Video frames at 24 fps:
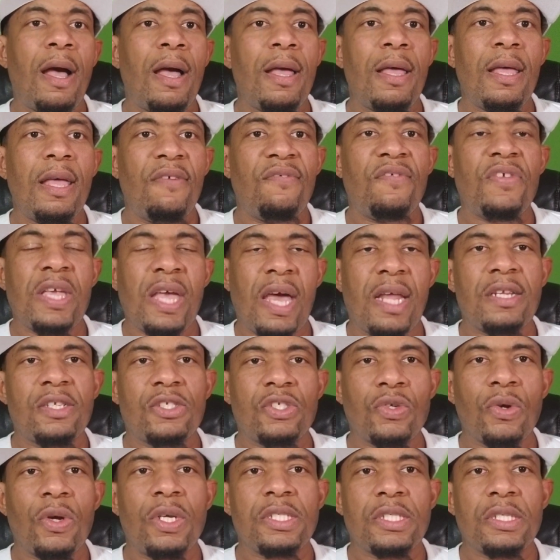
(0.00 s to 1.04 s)
if he had a
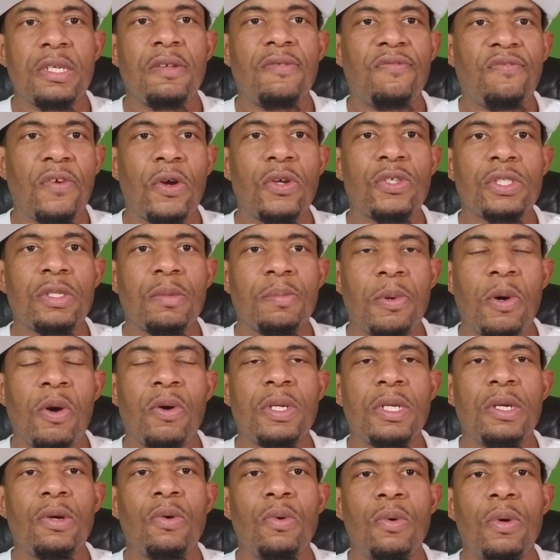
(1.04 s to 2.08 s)
choice of the first
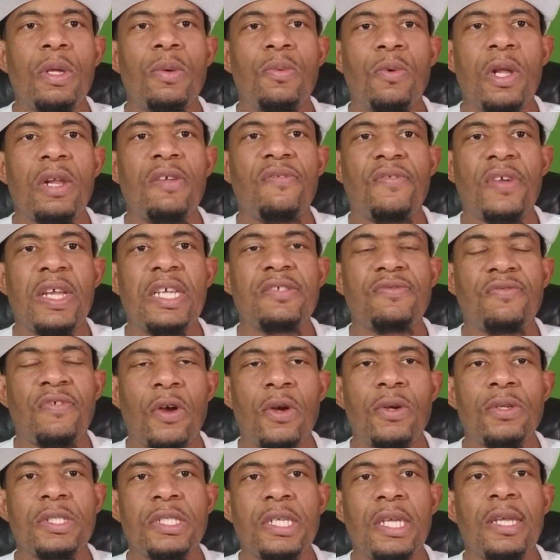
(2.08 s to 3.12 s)
opponent who he wanted to face
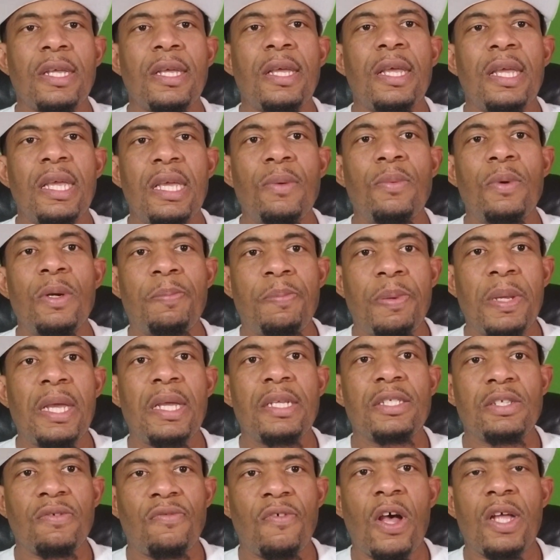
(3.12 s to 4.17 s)
first, he would
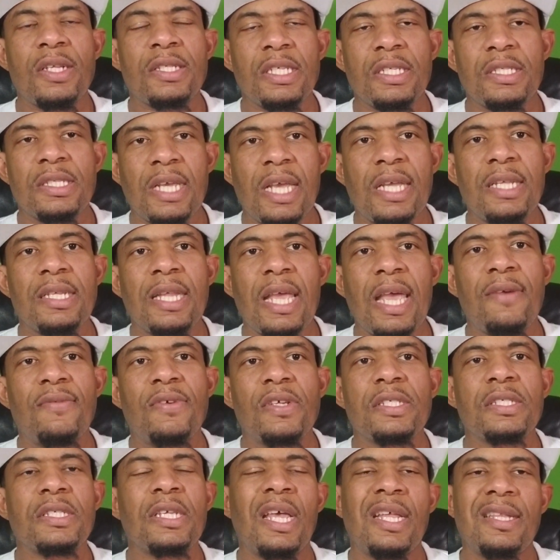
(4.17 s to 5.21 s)
pick Gervonta Tank
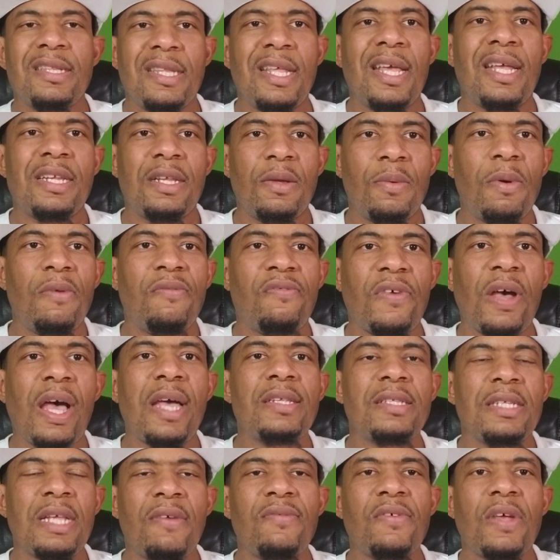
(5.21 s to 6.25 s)
Davis and then he would
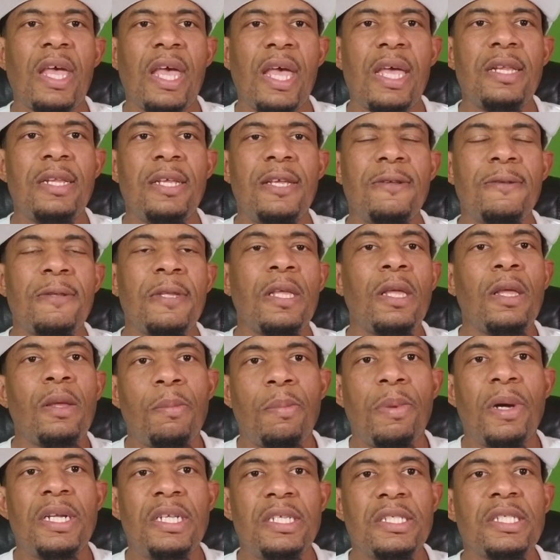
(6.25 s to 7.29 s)
fight Devin Haney.
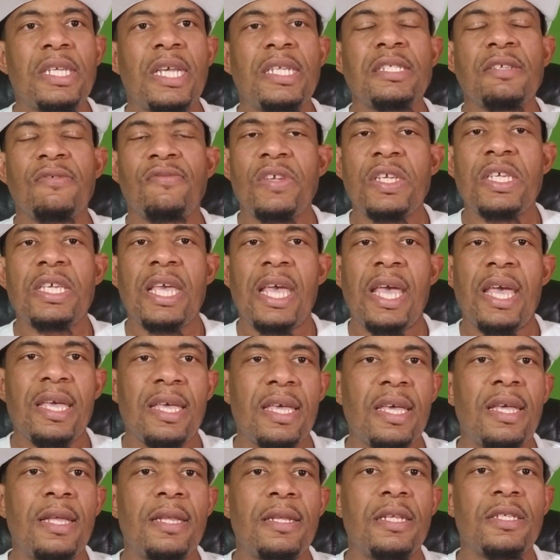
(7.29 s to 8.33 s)
But he says if he can't
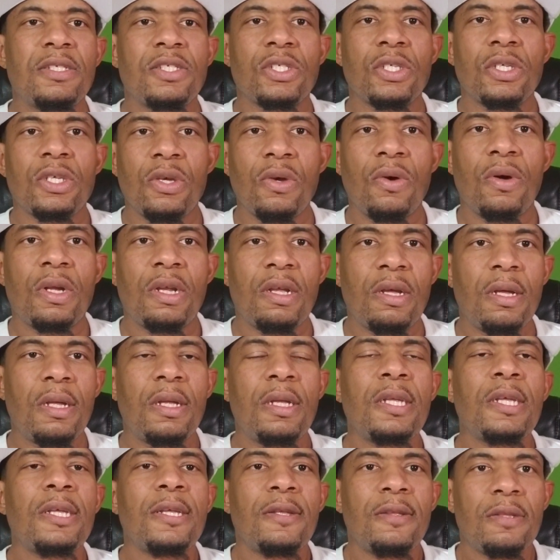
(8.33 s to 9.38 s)
get and secure the
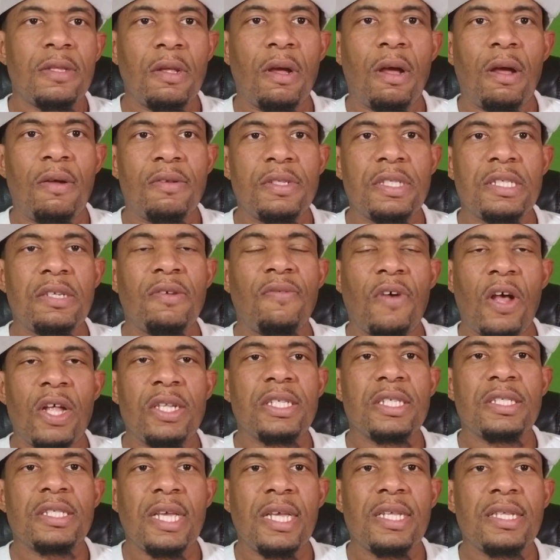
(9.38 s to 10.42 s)

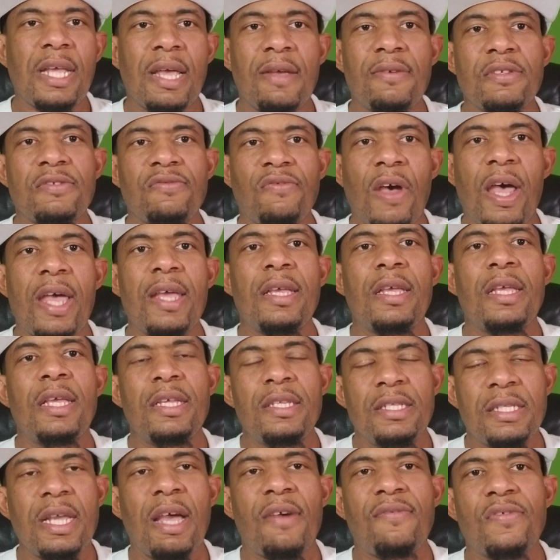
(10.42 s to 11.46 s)
Gervonta Tank Davis fight, he
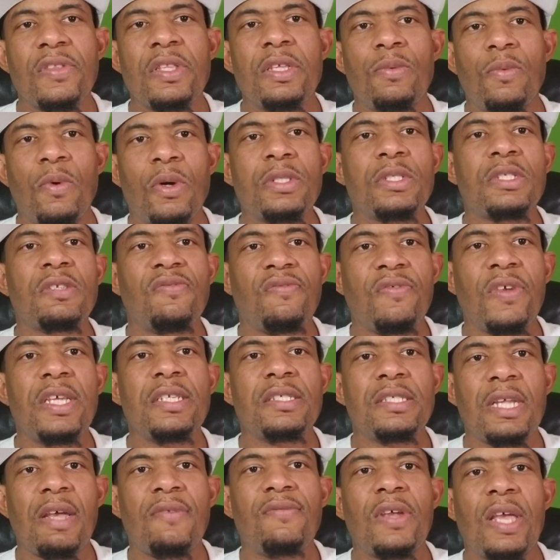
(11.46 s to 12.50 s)
definitely wants to face
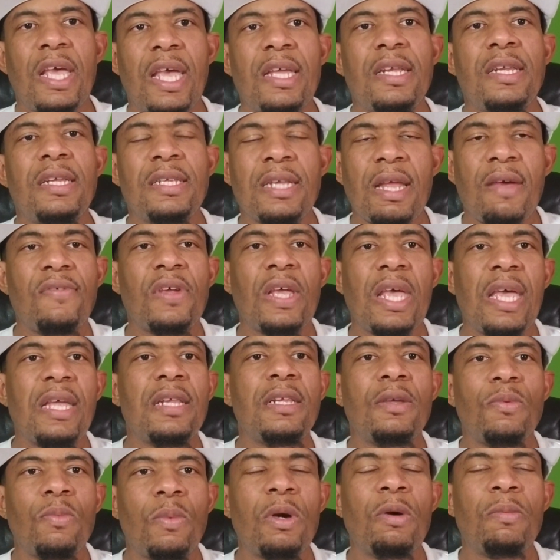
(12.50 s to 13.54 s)
Devin Haney. Devin
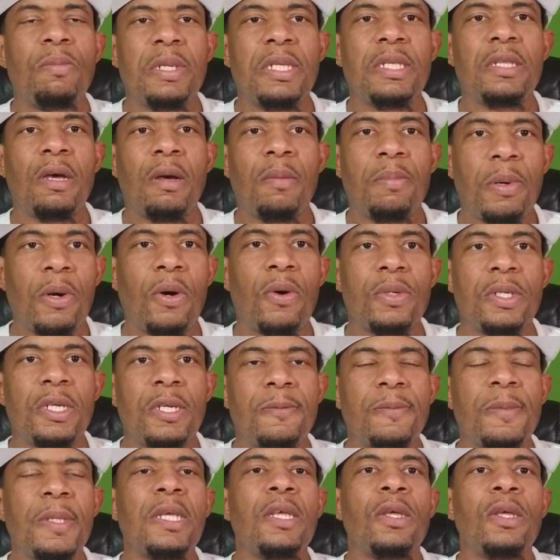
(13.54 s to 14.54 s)
Haney will be the opponent.